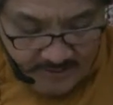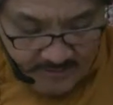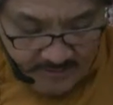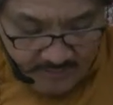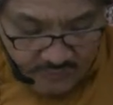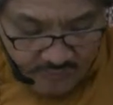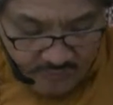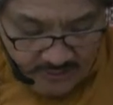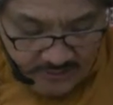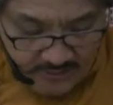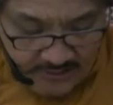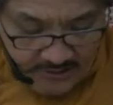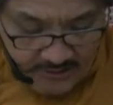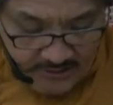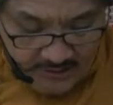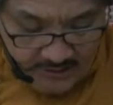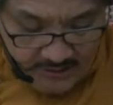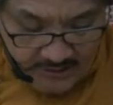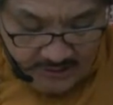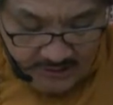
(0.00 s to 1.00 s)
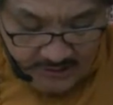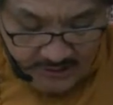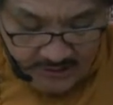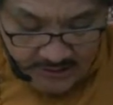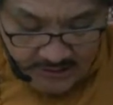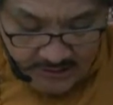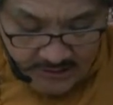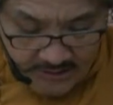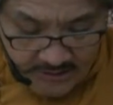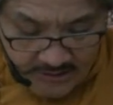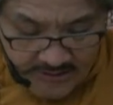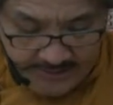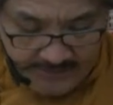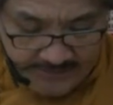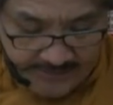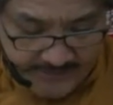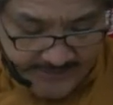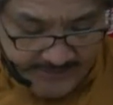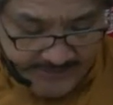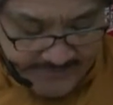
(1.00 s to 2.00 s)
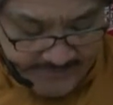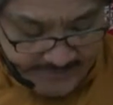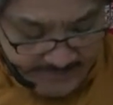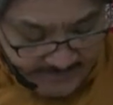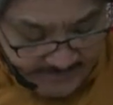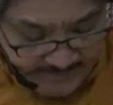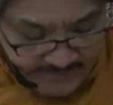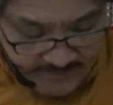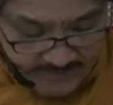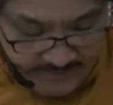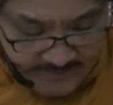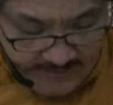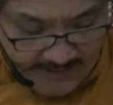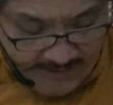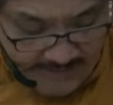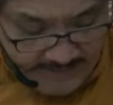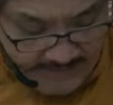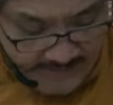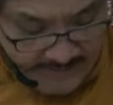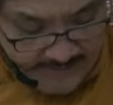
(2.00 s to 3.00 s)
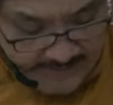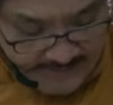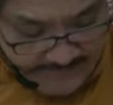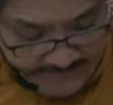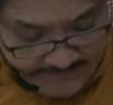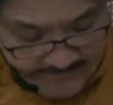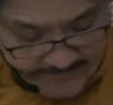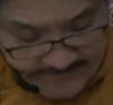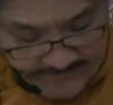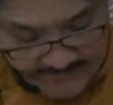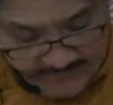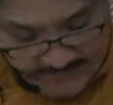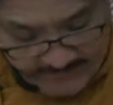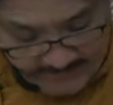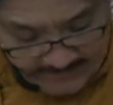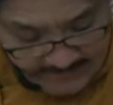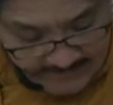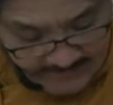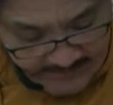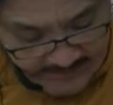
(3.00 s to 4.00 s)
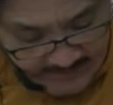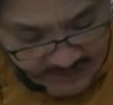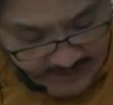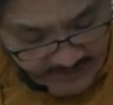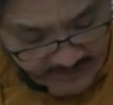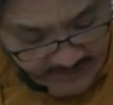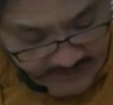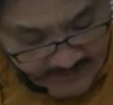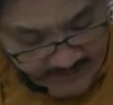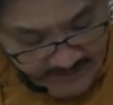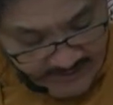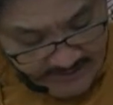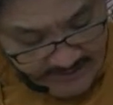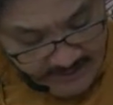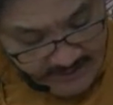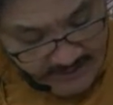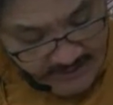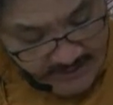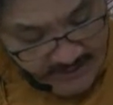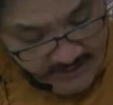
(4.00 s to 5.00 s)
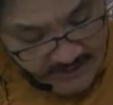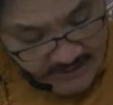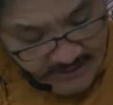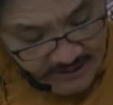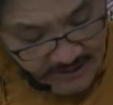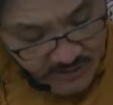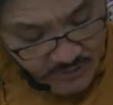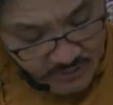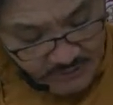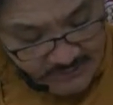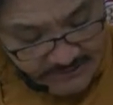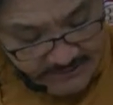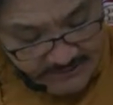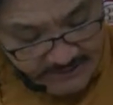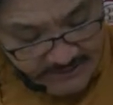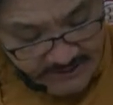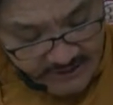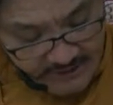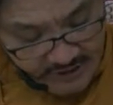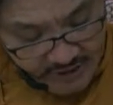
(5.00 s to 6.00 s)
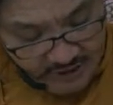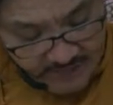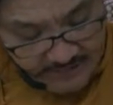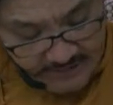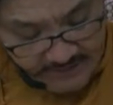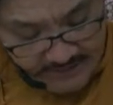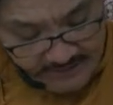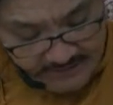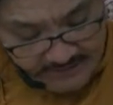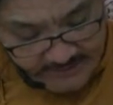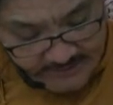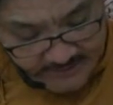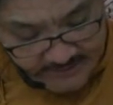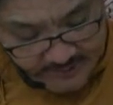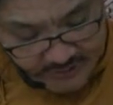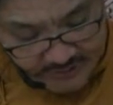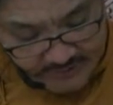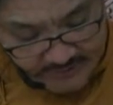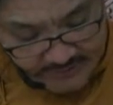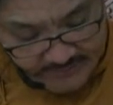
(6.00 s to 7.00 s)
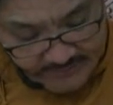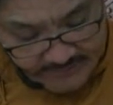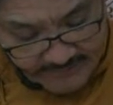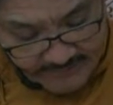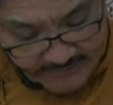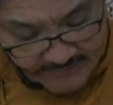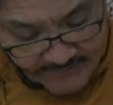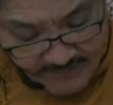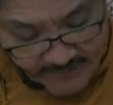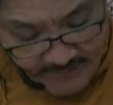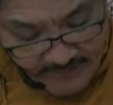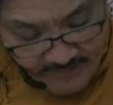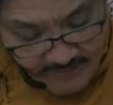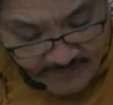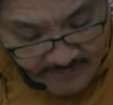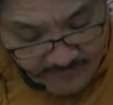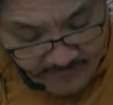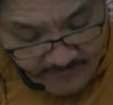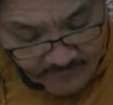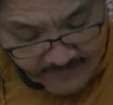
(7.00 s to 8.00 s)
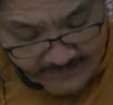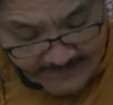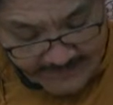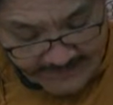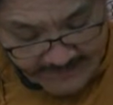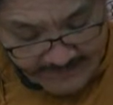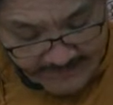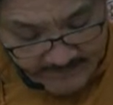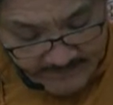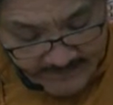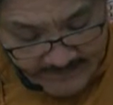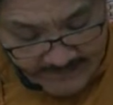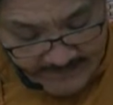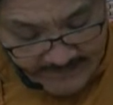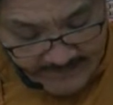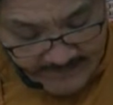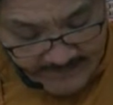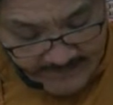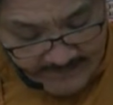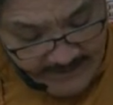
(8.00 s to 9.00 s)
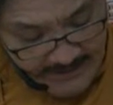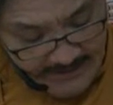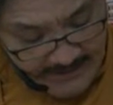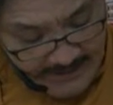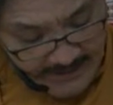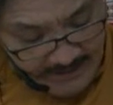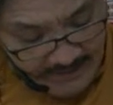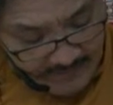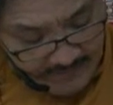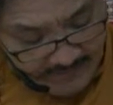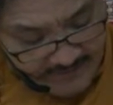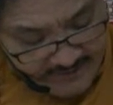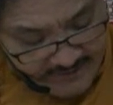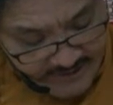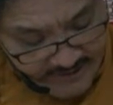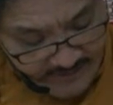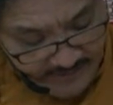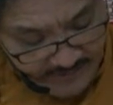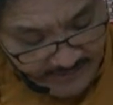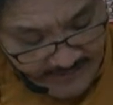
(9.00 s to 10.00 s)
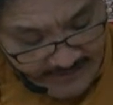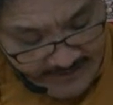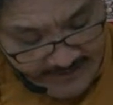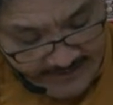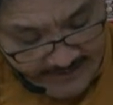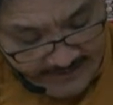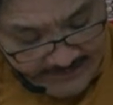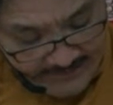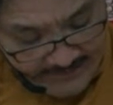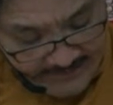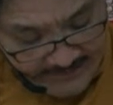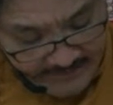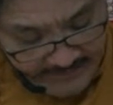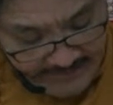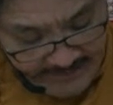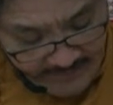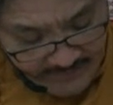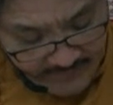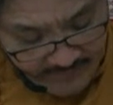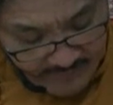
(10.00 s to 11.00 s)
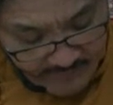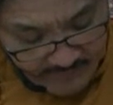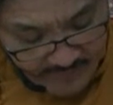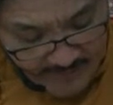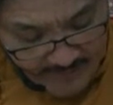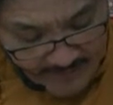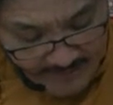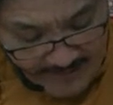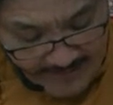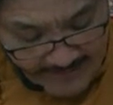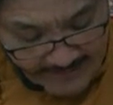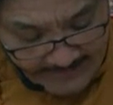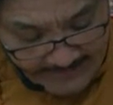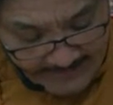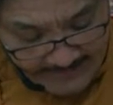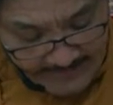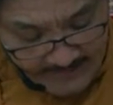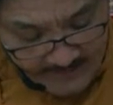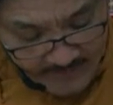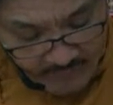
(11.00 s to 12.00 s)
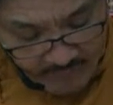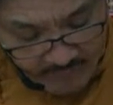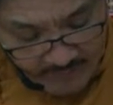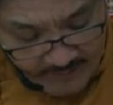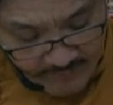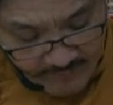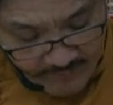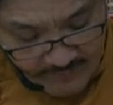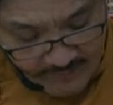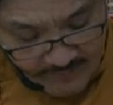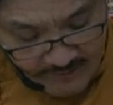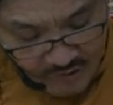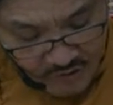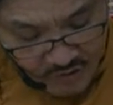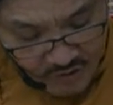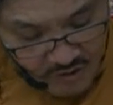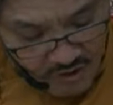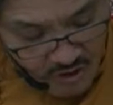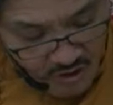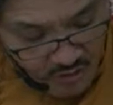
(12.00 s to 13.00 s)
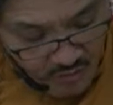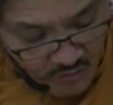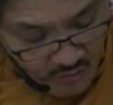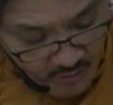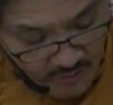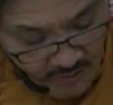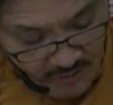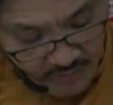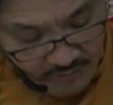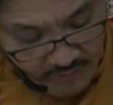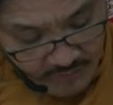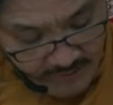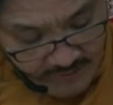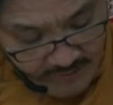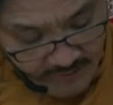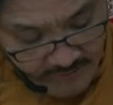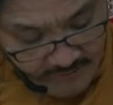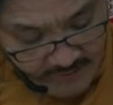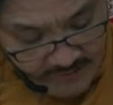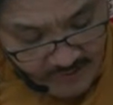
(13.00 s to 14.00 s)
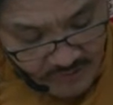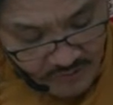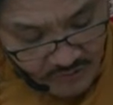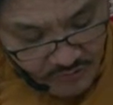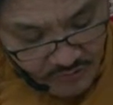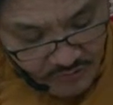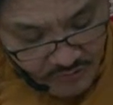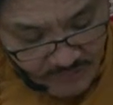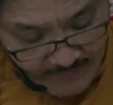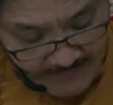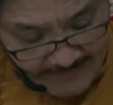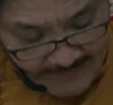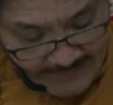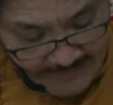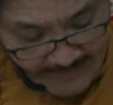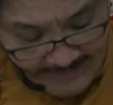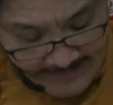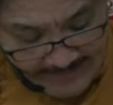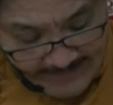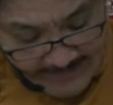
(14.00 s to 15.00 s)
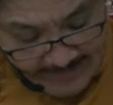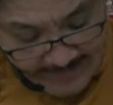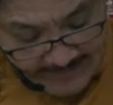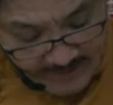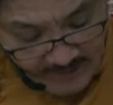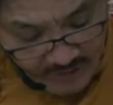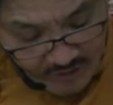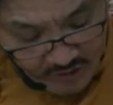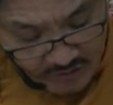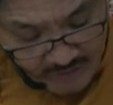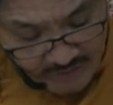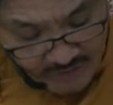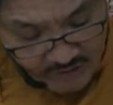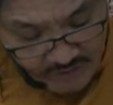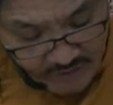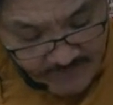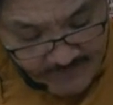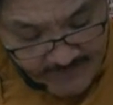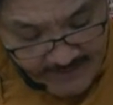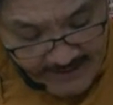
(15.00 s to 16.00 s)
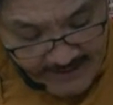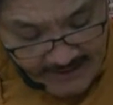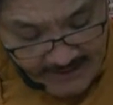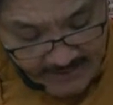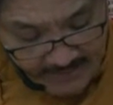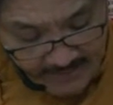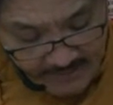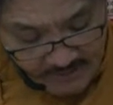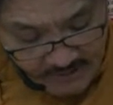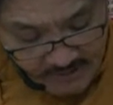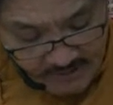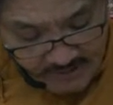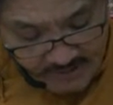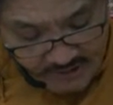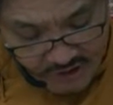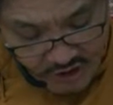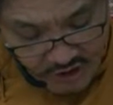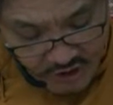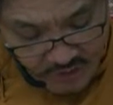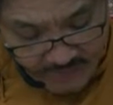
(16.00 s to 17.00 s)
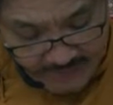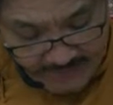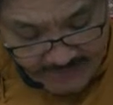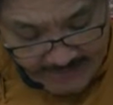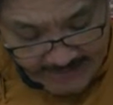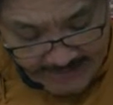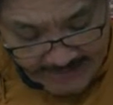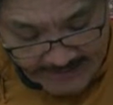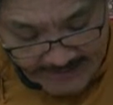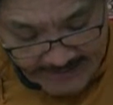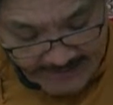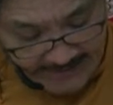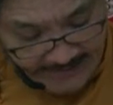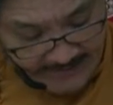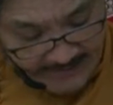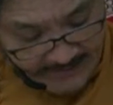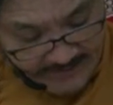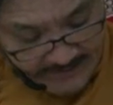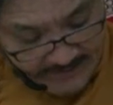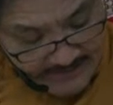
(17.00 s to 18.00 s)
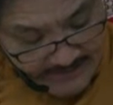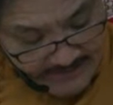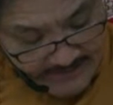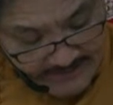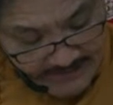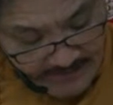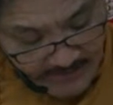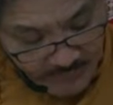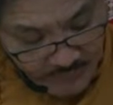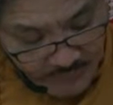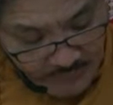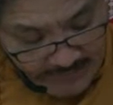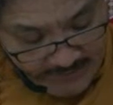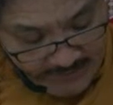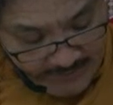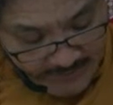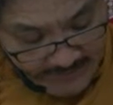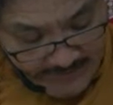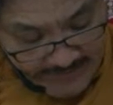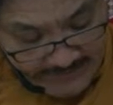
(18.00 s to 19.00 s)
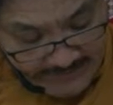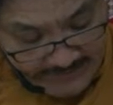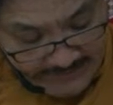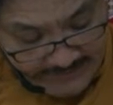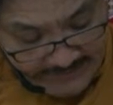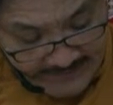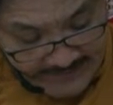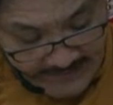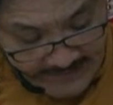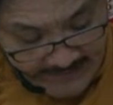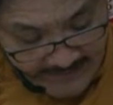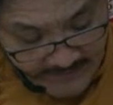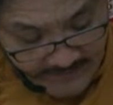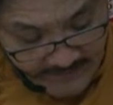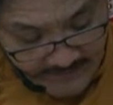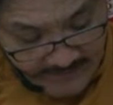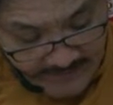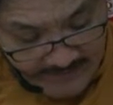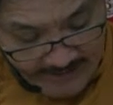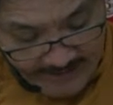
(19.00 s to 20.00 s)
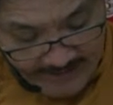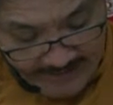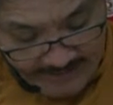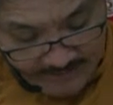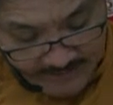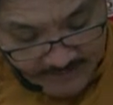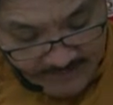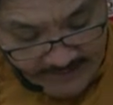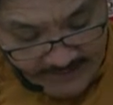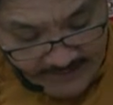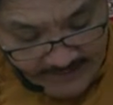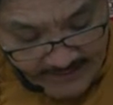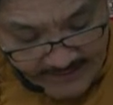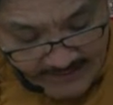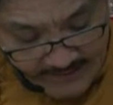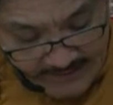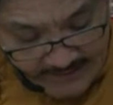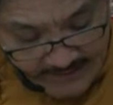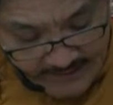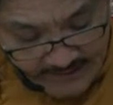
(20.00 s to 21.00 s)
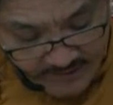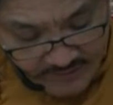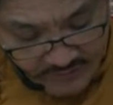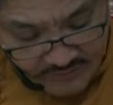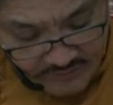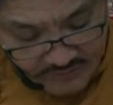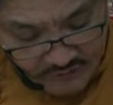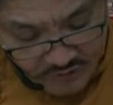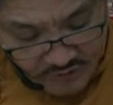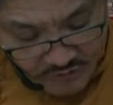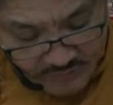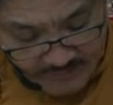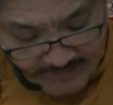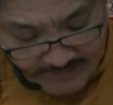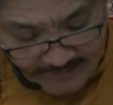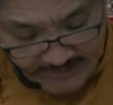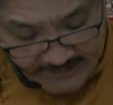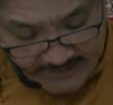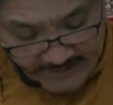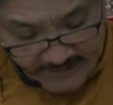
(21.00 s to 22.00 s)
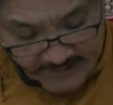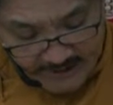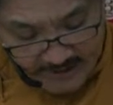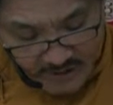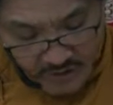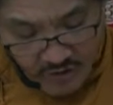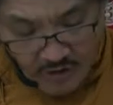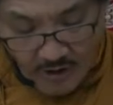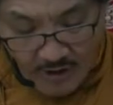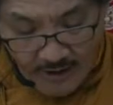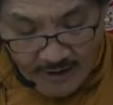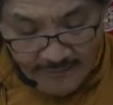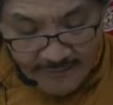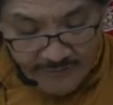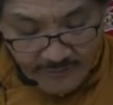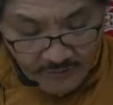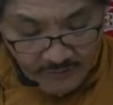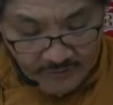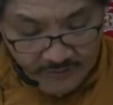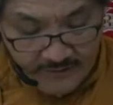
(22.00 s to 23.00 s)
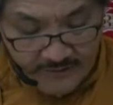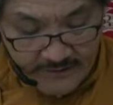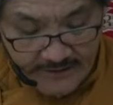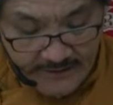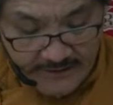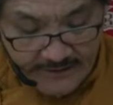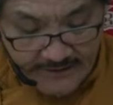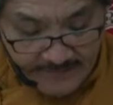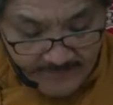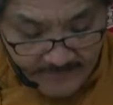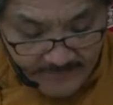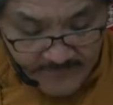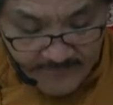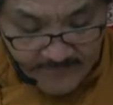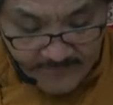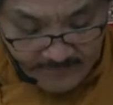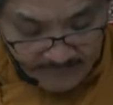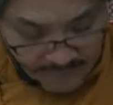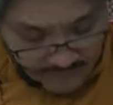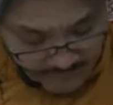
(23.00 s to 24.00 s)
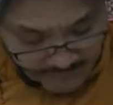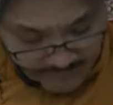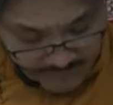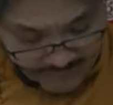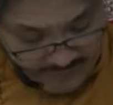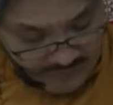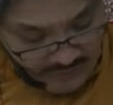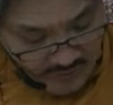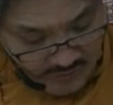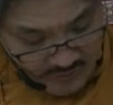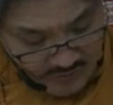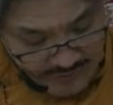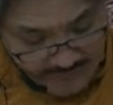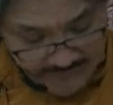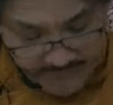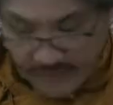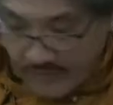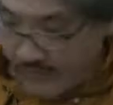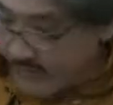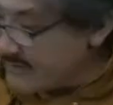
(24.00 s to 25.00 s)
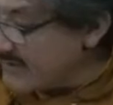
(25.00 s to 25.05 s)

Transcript: 46. Other translation. Diluted, disturbing conceptions when forsaken by the eye of wisdom and dispelled from my mind. Where will you go? Where will you dwell? In order to be able to injure me again weak-minded, I, I have been reduced to making no effort, mm, no effort,